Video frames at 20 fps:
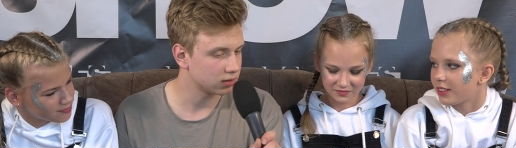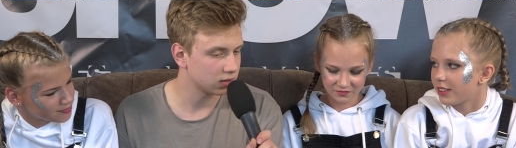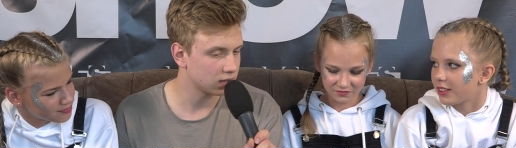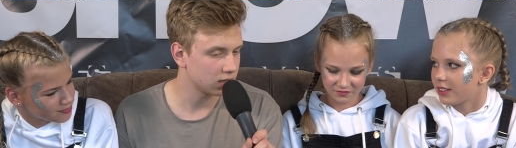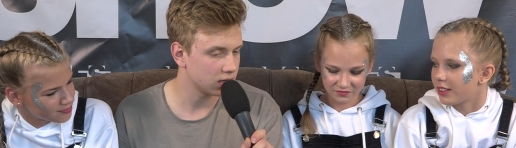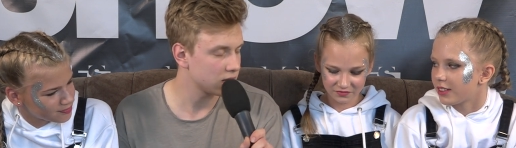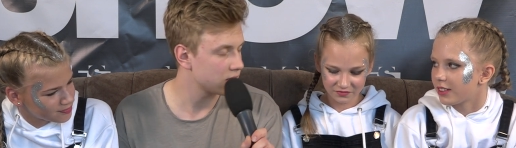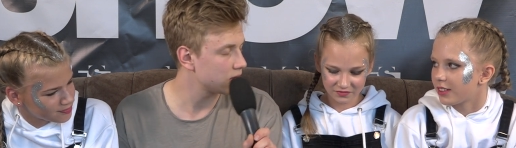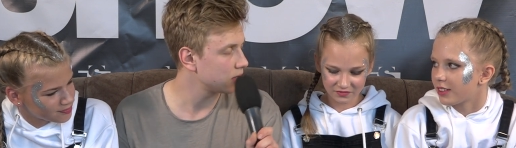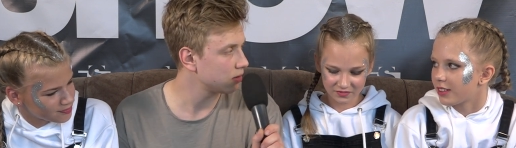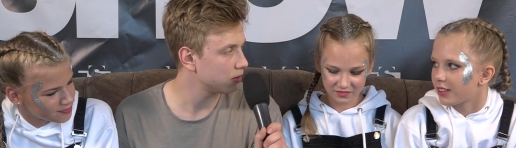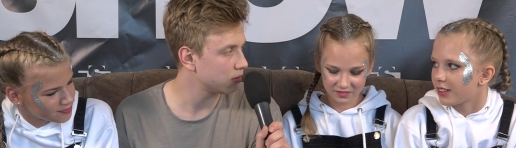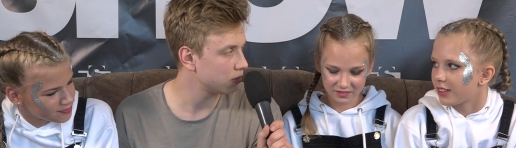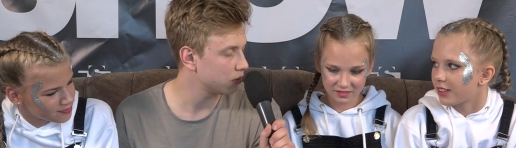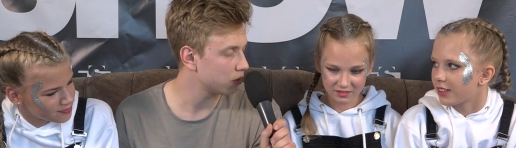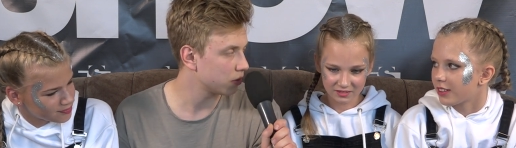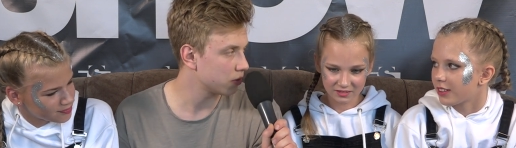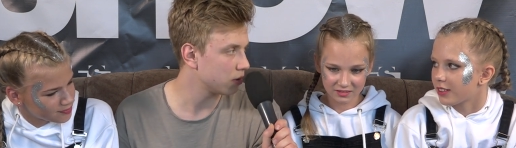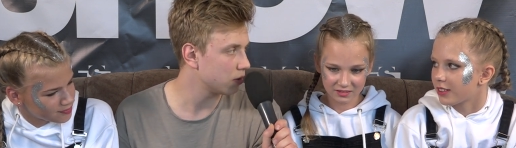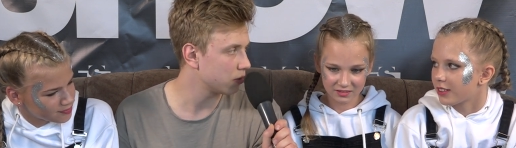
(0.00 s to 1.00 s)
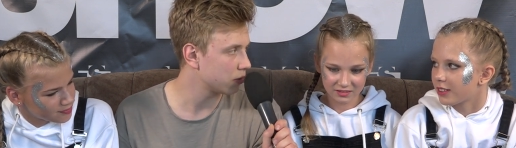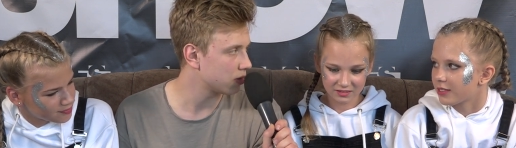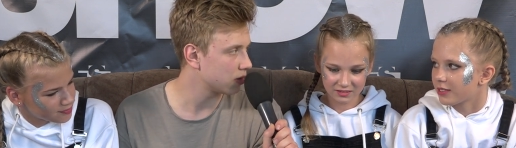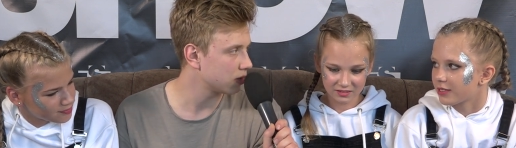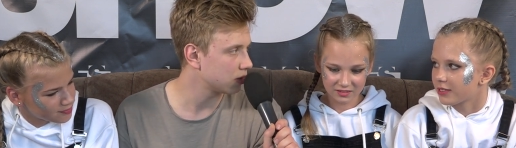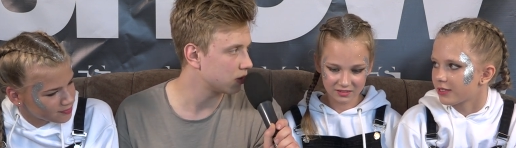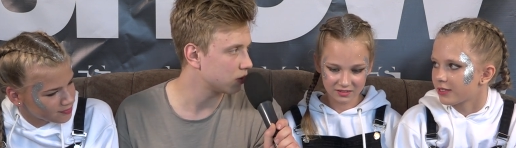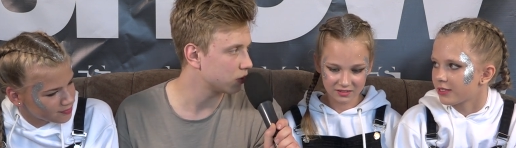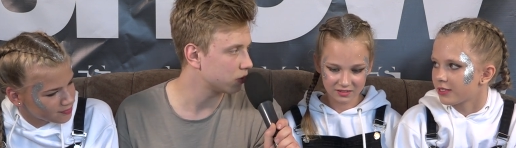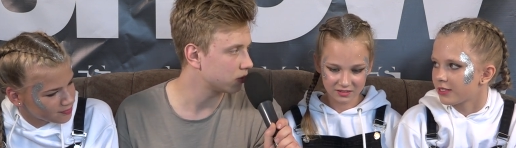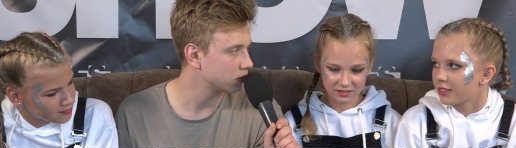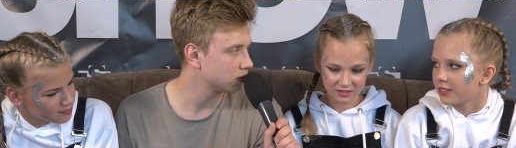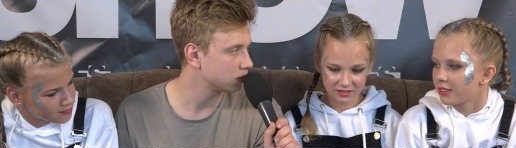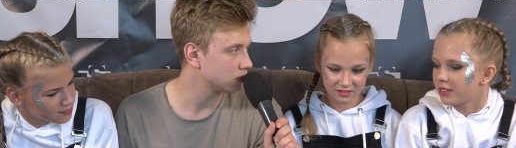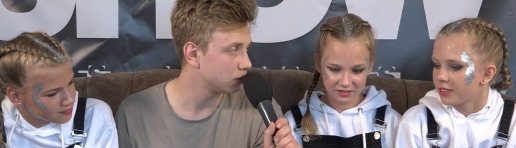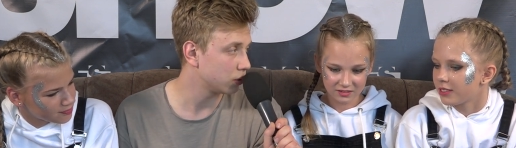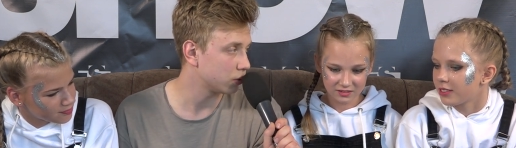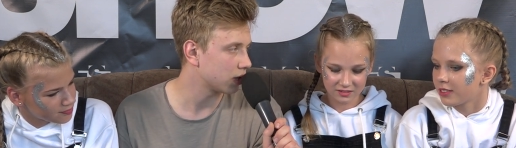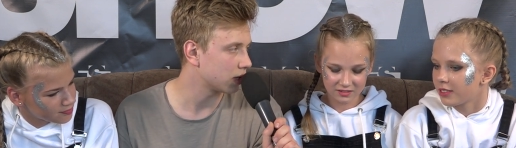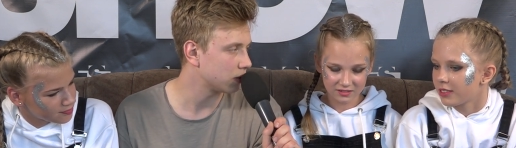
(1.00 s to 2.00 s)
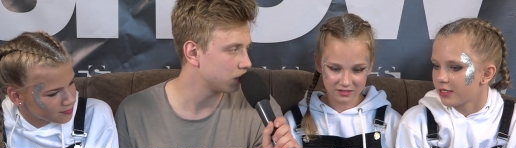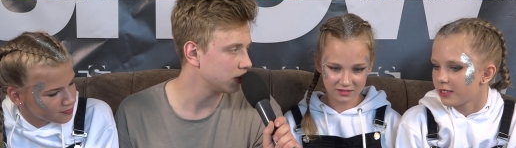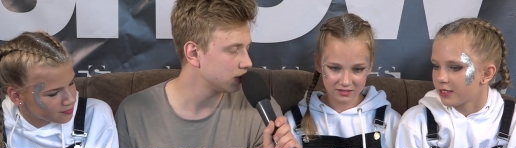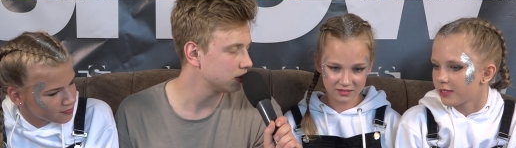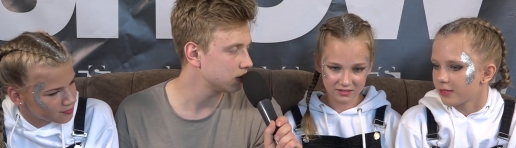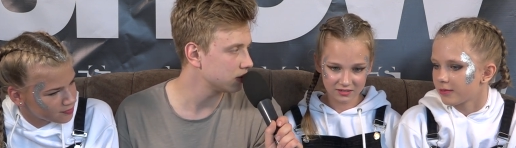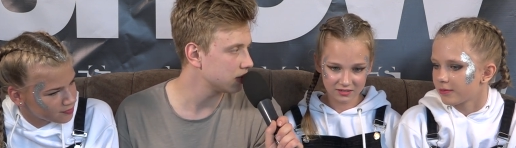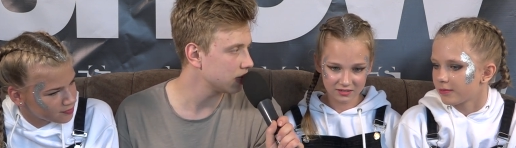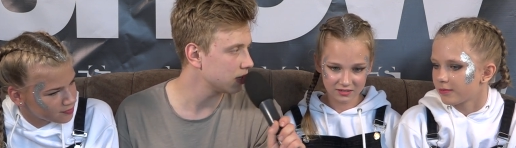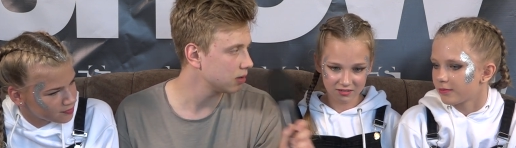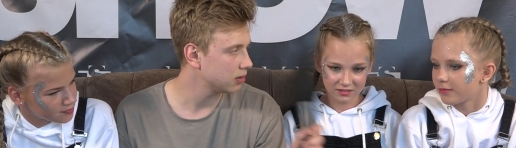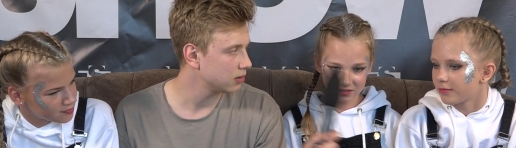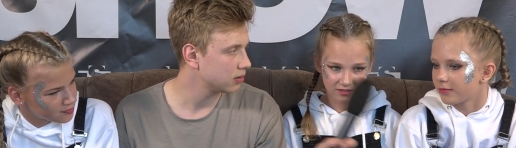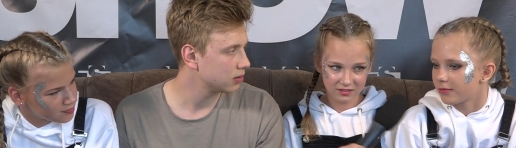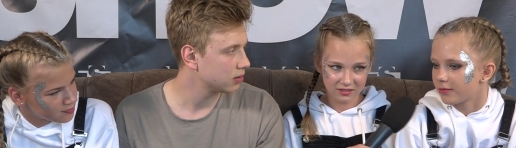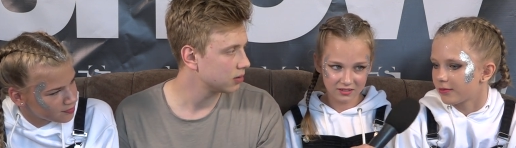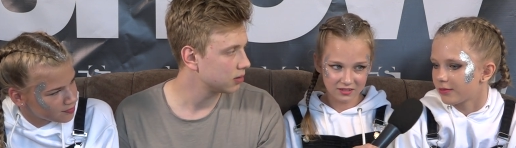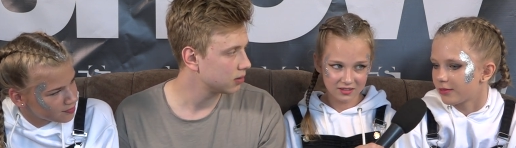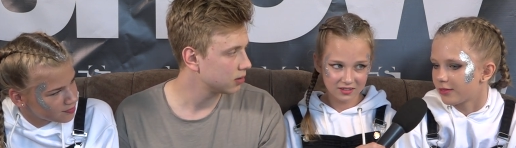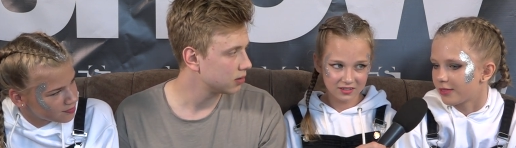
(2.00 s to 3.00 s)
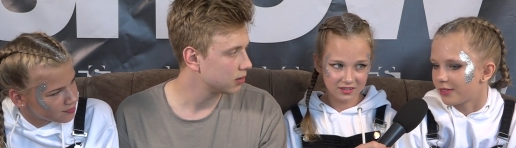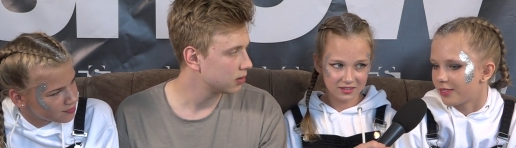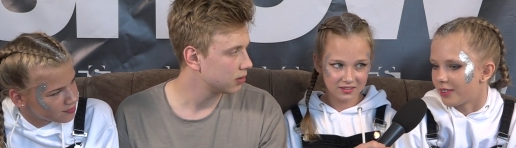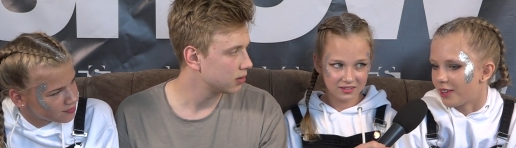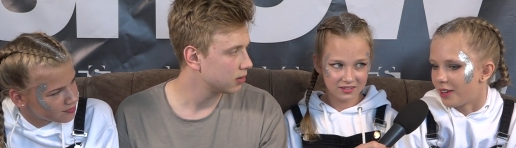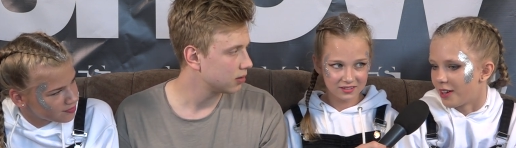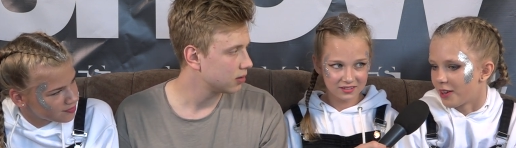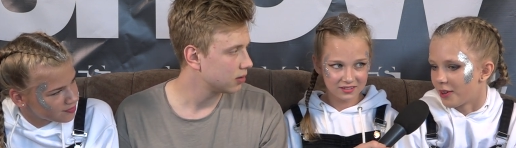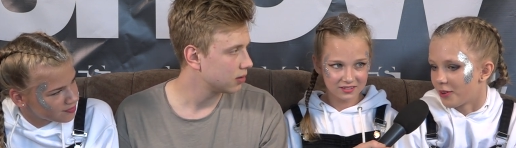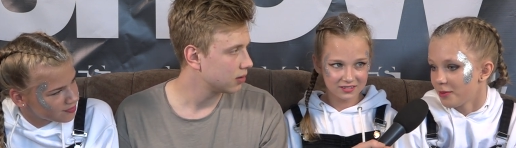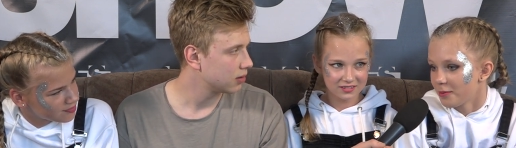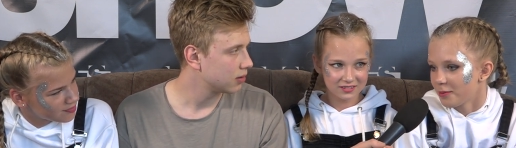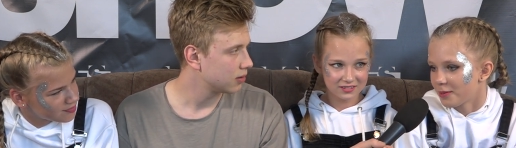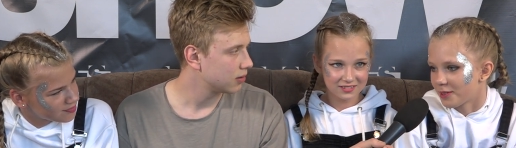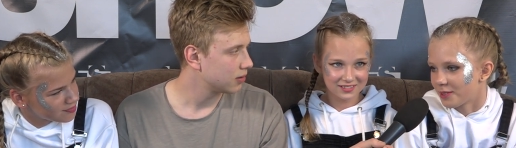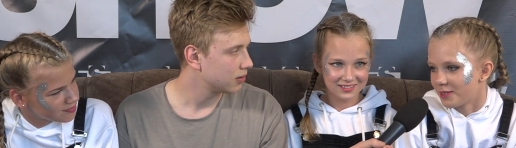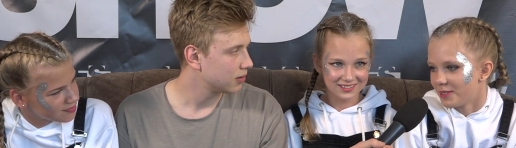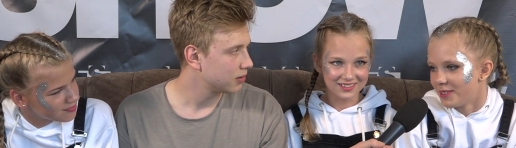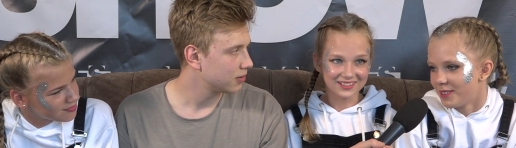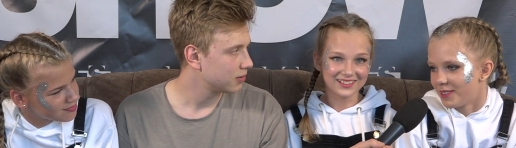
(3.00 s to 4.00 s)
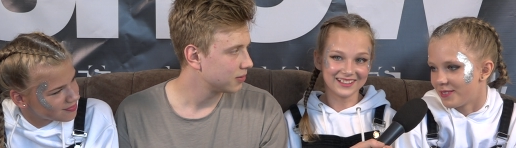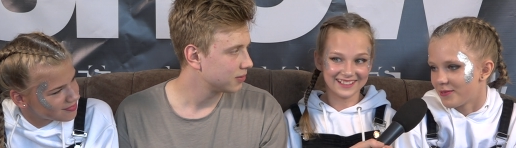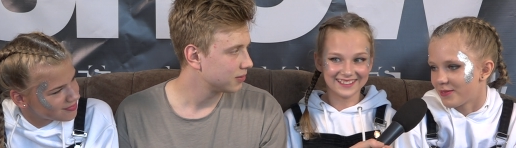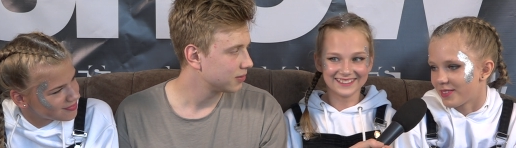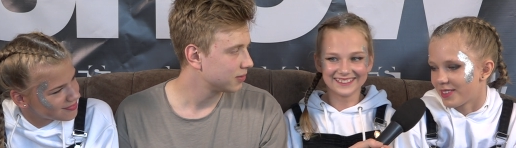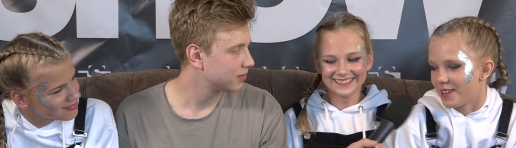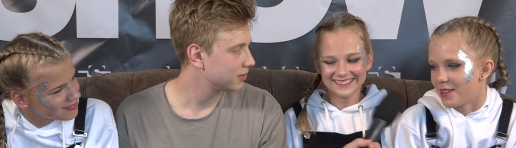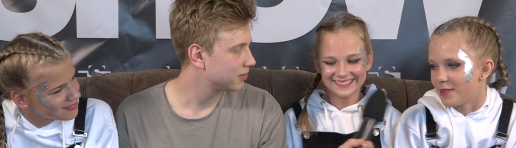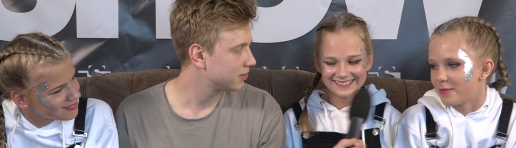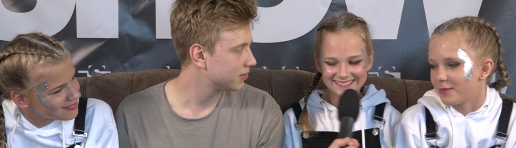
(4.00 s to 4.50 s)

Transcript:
Speaker 1: uh, and you you think you you can win today?
Speaker 2: I hope so. Yeah.